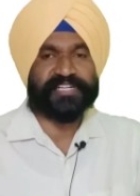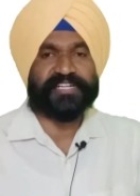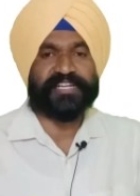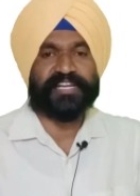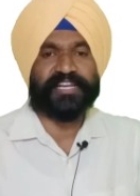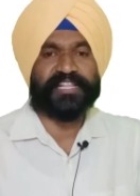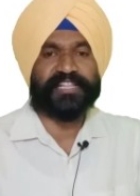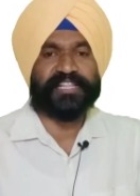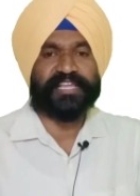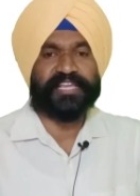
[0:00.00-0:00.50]

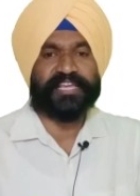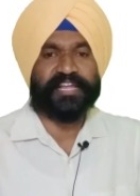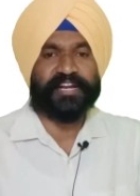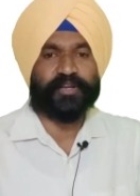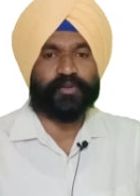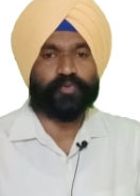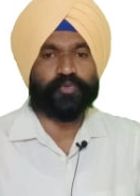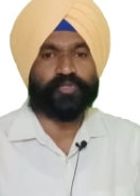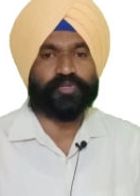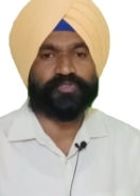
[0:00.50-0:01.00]
in the year
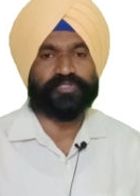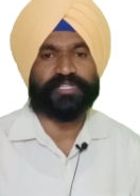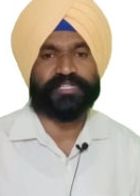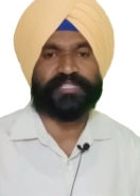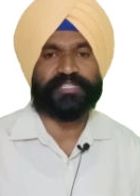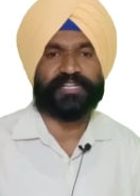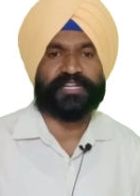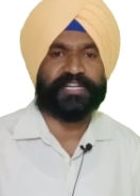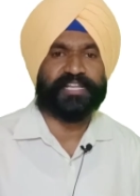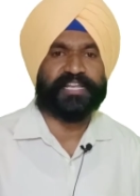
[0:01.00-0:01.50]

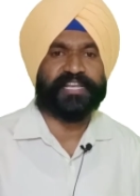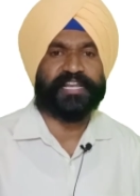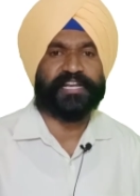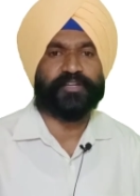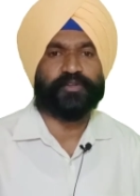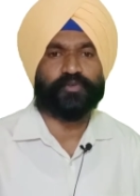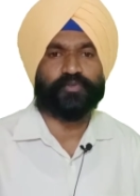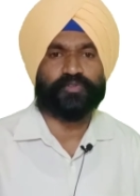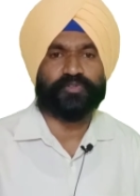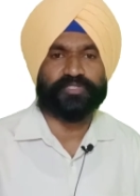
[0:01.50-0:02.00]
2013 and
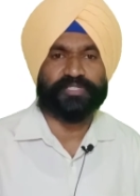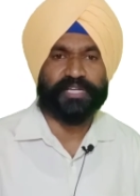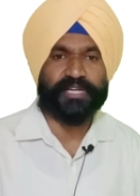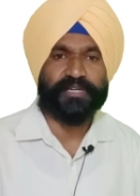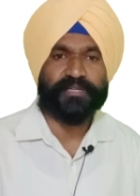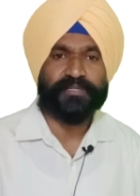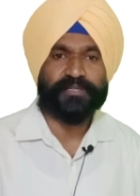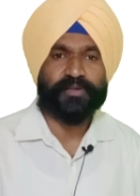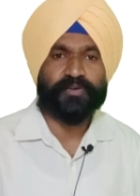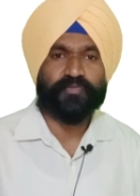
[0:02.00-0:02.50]

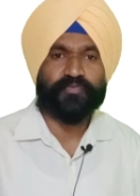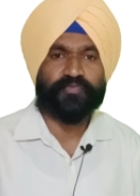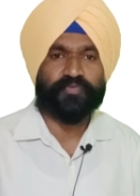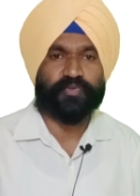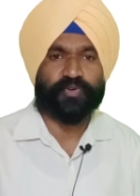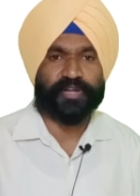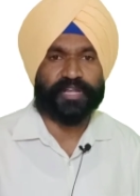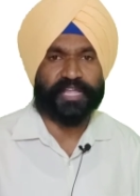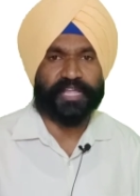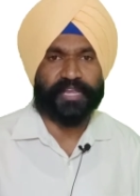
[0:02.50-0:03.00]

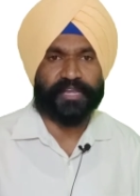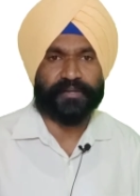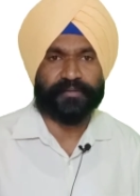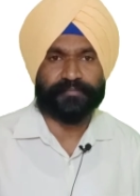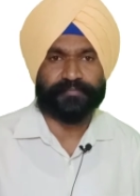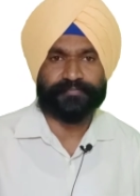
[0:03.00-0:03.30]
2014.